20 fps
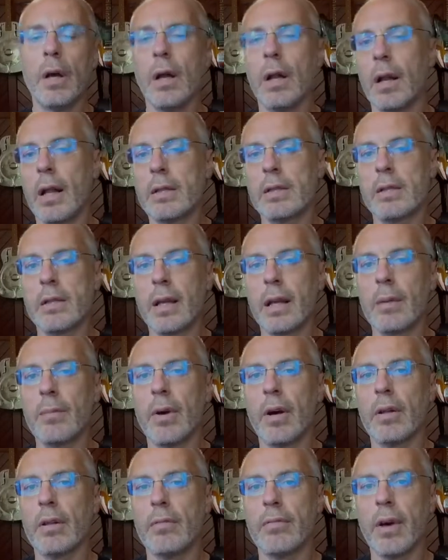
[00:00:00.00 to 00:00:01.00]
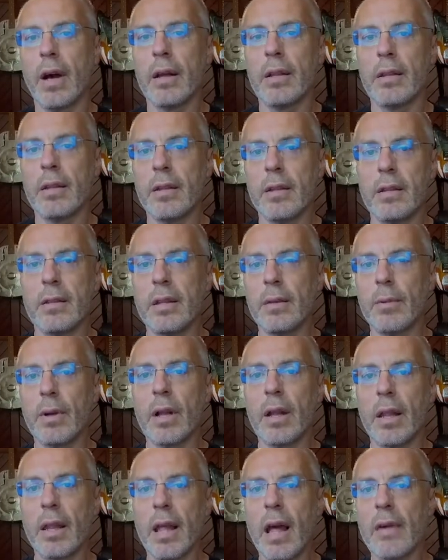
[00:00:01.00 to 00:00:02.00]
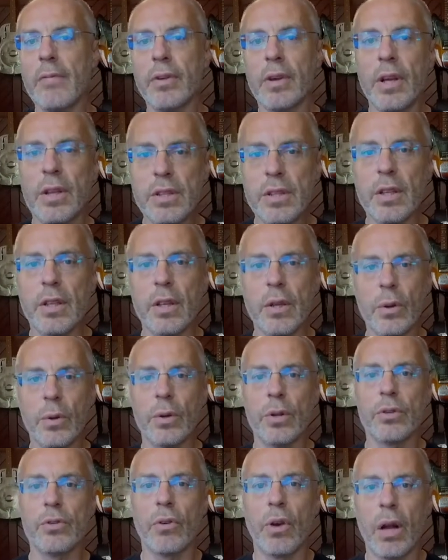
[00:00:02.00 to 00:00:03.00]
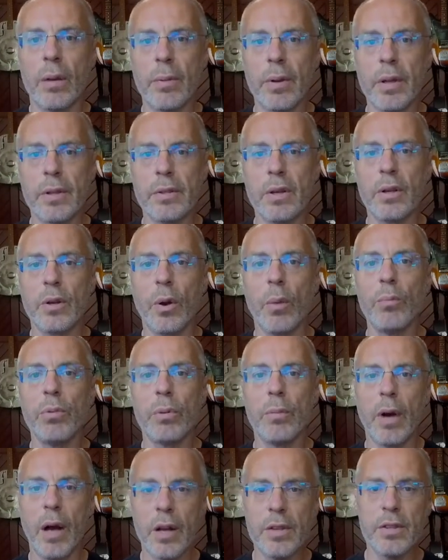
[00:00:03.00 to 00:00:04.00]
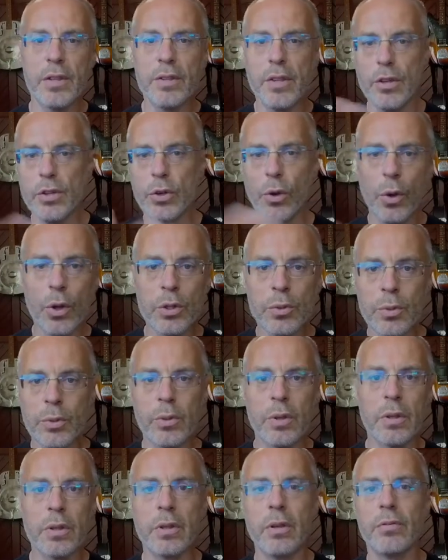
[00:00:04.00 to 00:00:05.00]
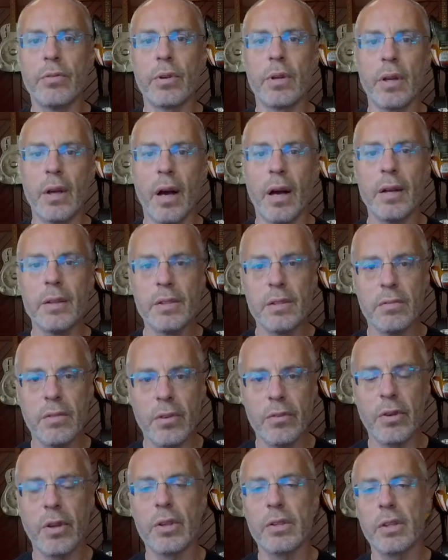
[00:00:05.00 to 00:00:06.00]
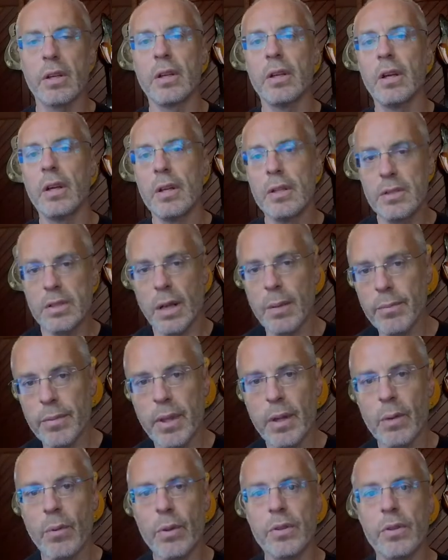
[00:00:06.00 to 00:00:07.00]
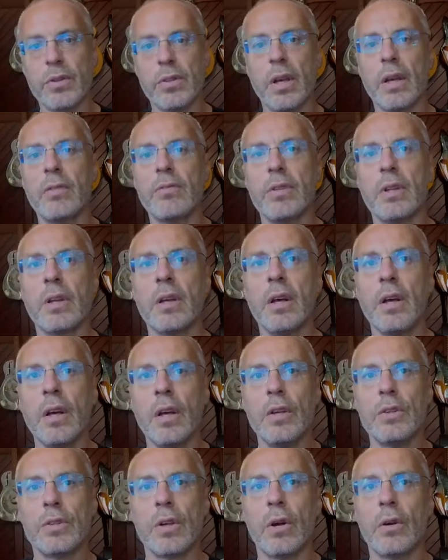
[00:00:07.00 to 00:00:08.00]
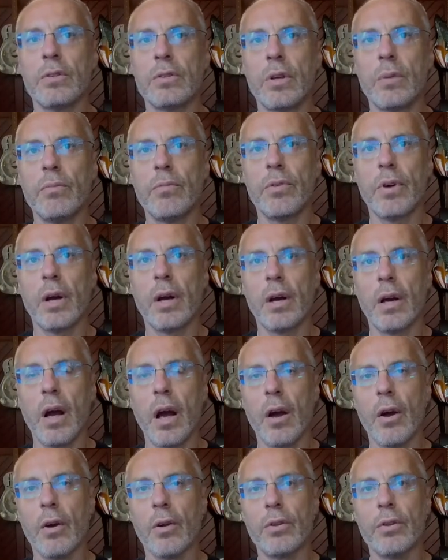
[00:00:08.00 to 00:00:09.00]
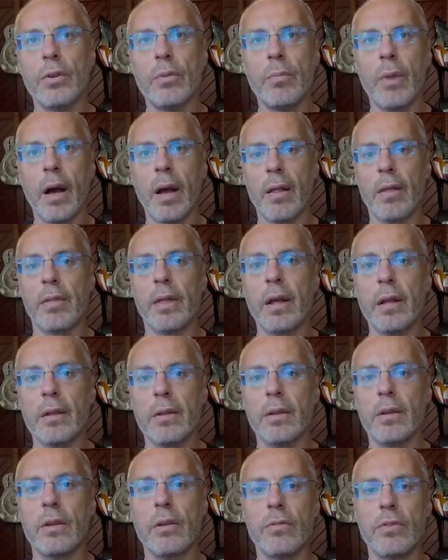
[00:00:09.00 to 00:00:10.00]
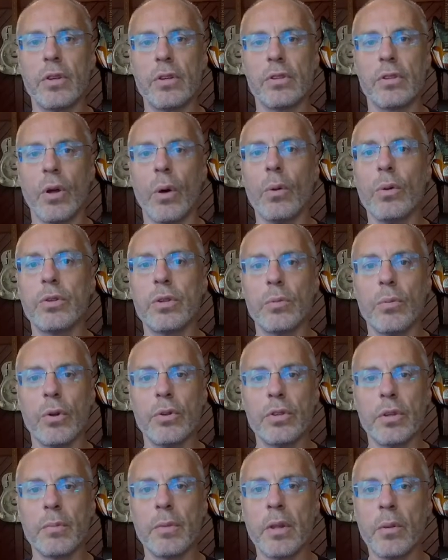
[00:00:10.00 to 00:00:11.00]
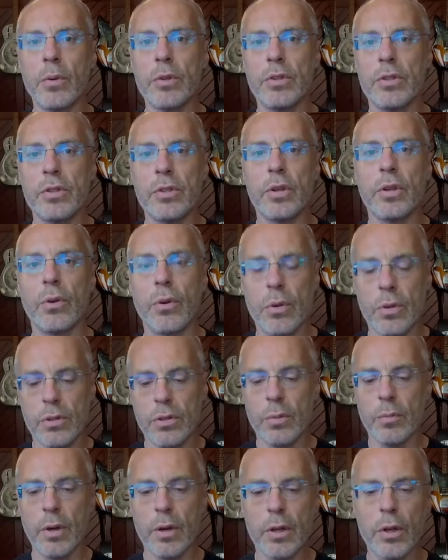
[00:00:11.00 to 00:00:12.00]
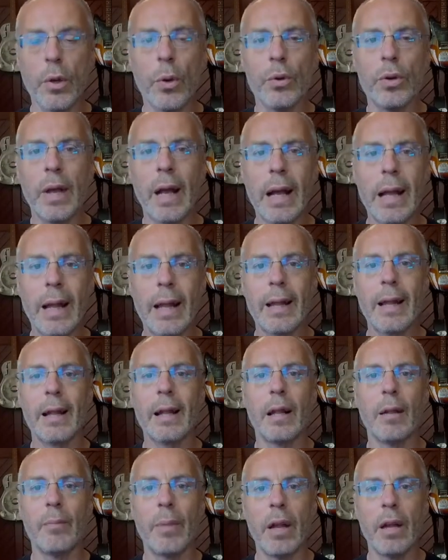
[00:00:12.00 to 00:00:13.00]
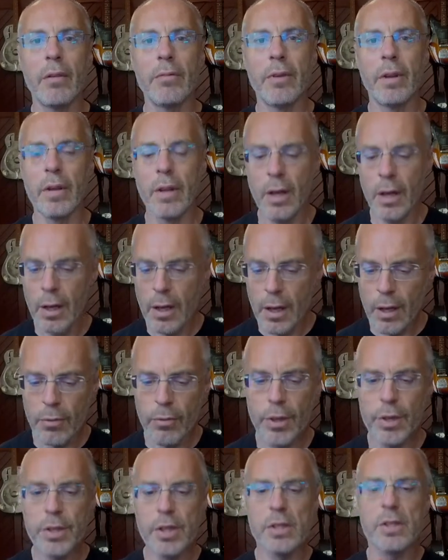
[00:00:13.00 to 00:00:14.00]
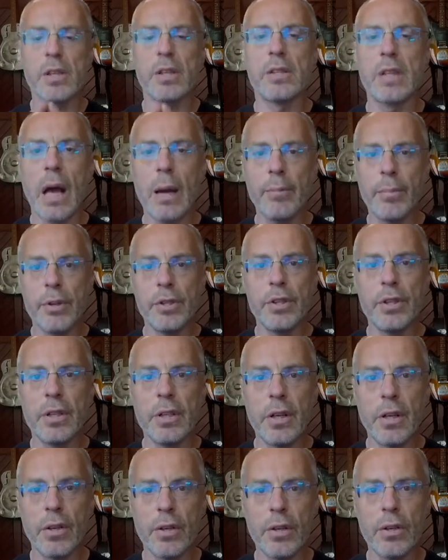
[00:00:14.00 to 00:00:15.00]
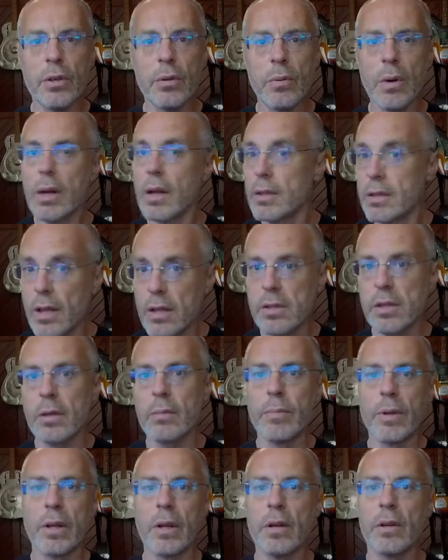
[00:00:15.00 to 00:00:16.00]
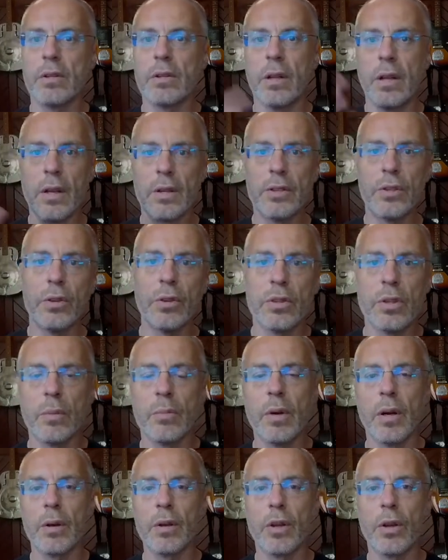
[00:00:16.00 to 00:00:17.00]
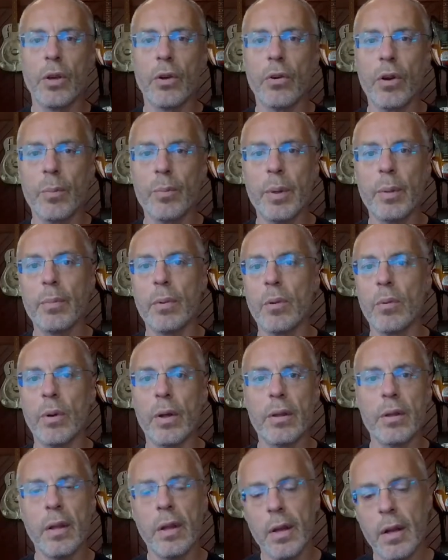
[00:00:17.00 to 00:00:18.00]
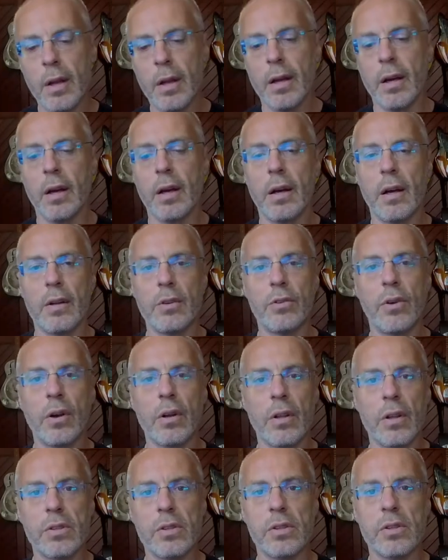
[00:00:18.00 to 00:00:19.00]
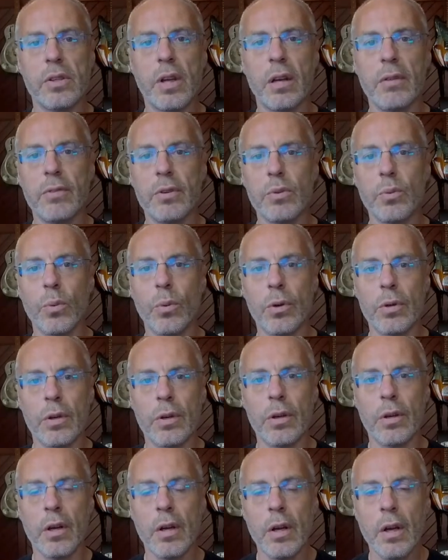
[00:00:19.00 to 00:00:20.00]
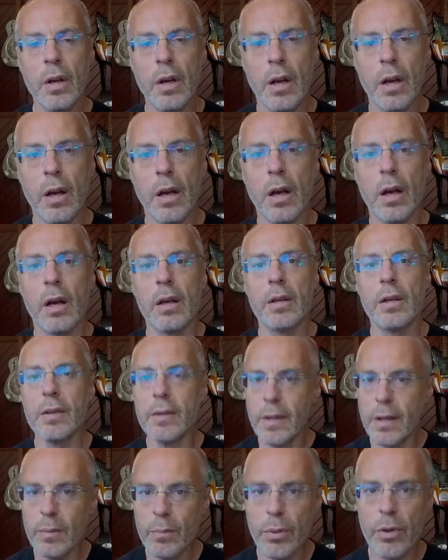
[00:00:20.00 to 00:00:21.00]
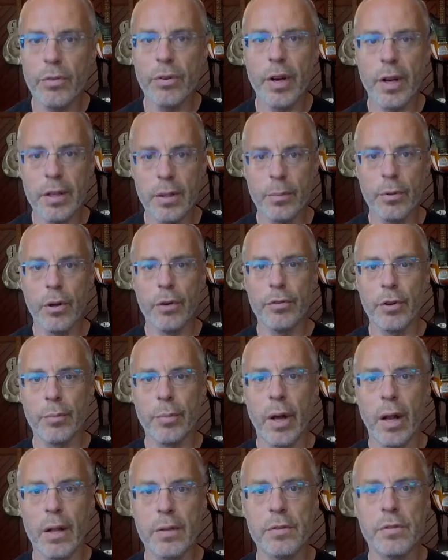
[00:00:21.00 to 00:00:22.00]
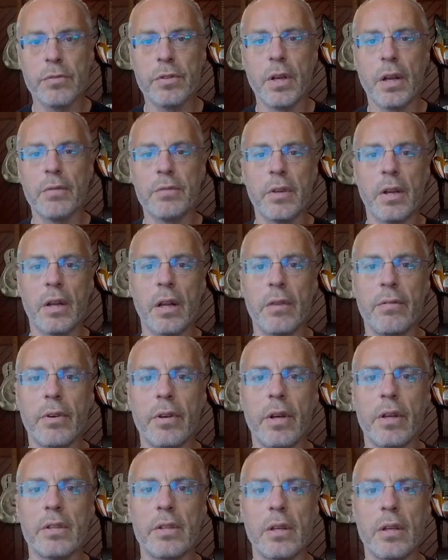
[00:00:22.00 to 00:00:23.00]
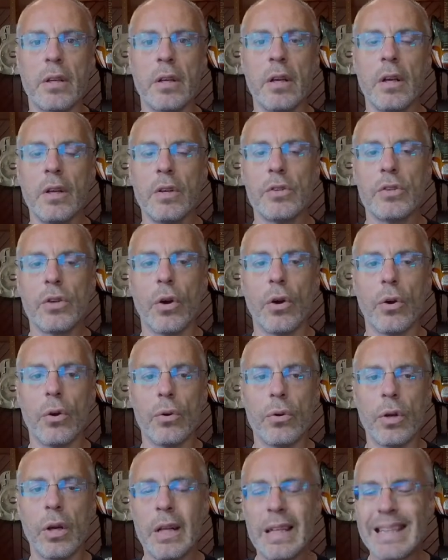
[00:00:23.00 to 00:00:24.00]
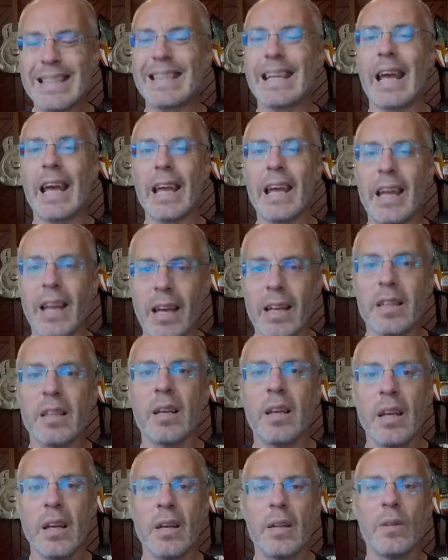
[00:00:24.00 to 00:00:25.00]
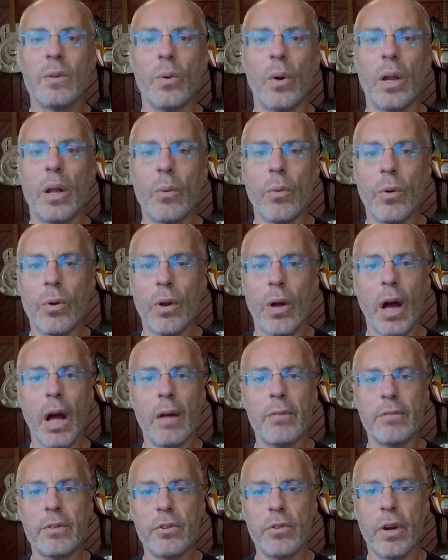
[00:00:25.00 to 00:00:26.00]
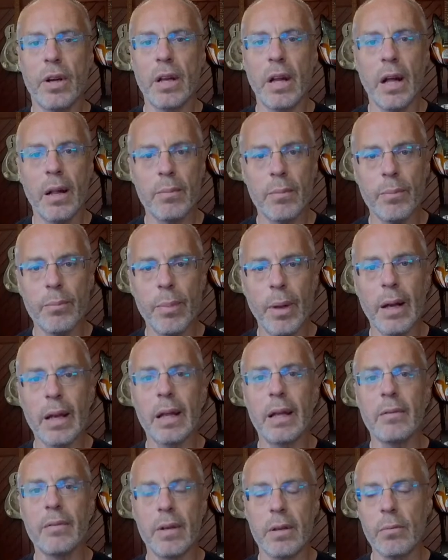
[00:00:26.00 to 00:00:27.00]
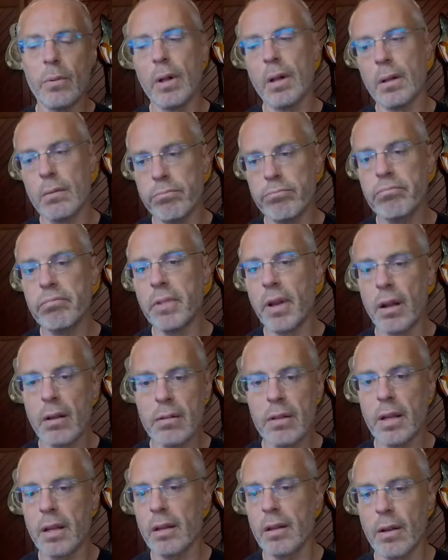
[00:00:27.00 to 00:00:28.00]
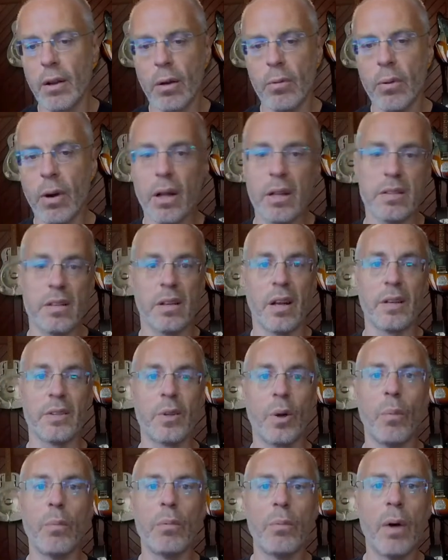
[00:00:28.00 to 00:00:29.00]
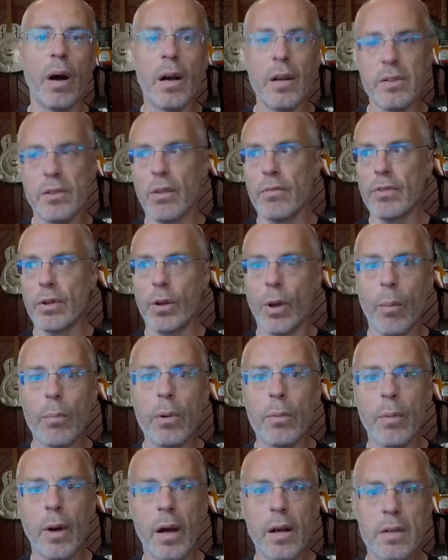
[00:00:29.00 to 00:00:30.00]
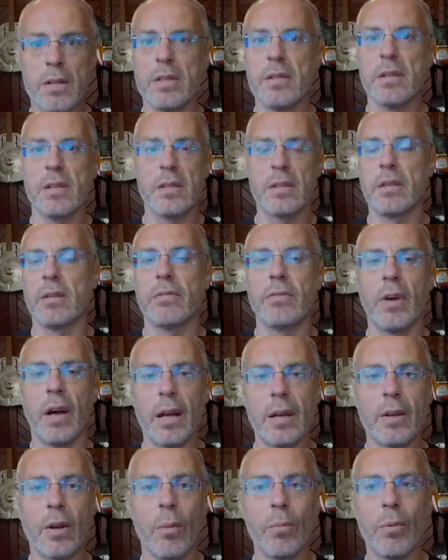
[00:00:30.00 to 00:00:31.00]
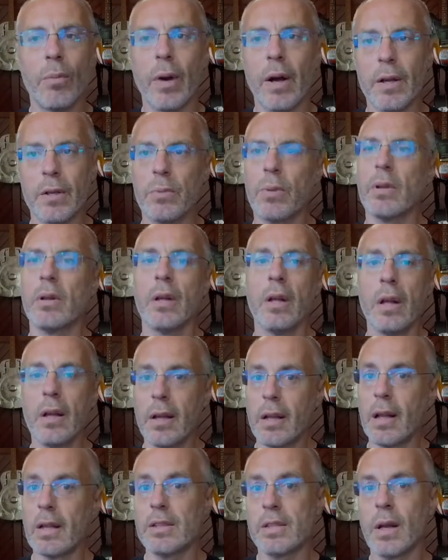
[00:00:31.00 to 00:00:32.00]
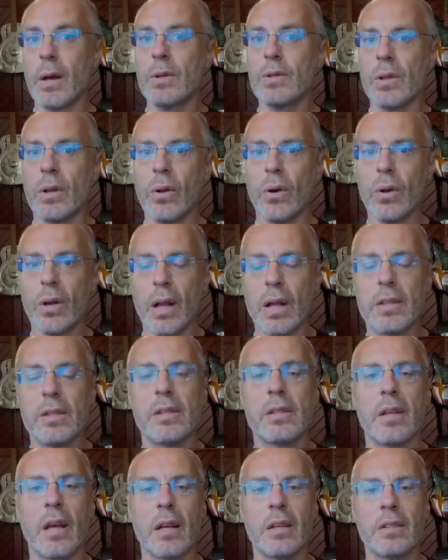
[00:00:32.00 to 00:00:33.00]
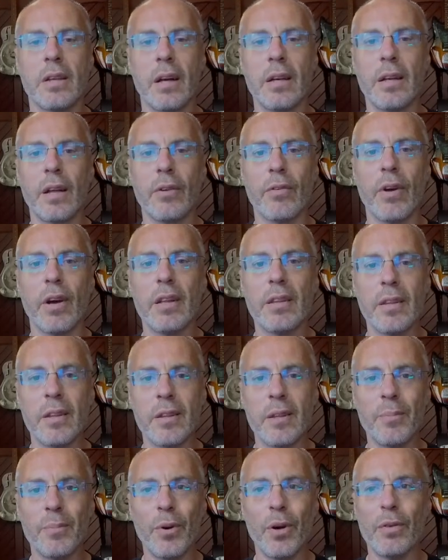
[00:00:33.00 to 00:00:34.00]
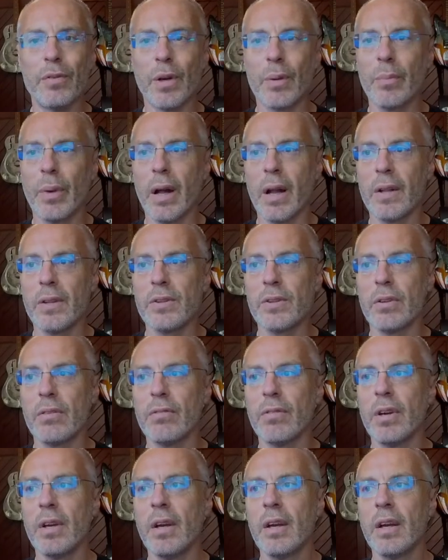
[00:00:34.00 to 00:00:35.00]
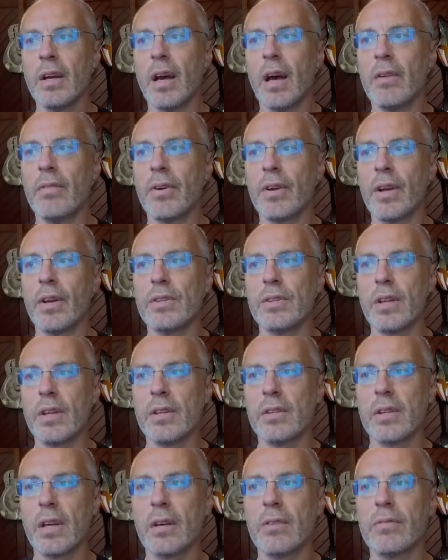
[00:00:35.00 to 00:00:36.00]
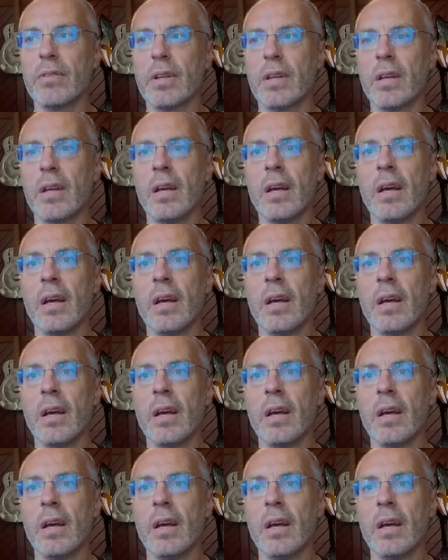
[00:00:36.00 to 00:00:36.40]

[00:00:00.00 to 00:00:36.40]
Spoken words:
Let's think about the fact that typically the efficacy that you're describing is a compromise. It's a choice between different kinds of efficacy. Same thing with the safety. So somehow you might think that you've just told someone something, which is that your net clinical benefit reaches its apogee at you. Well, it doesn't, because unless you're somehow curing people with a drug that's as safe as water, you didn't provide the perfect balance of safety and efficacy. So saying it to anyone or trying to help them believe it, well, they can go, well, it's a nice compromise. Of the compromises, it's a fine compromise. Well, that sounds a lot less exciting, right, than the perfect balance of efficacy and safety.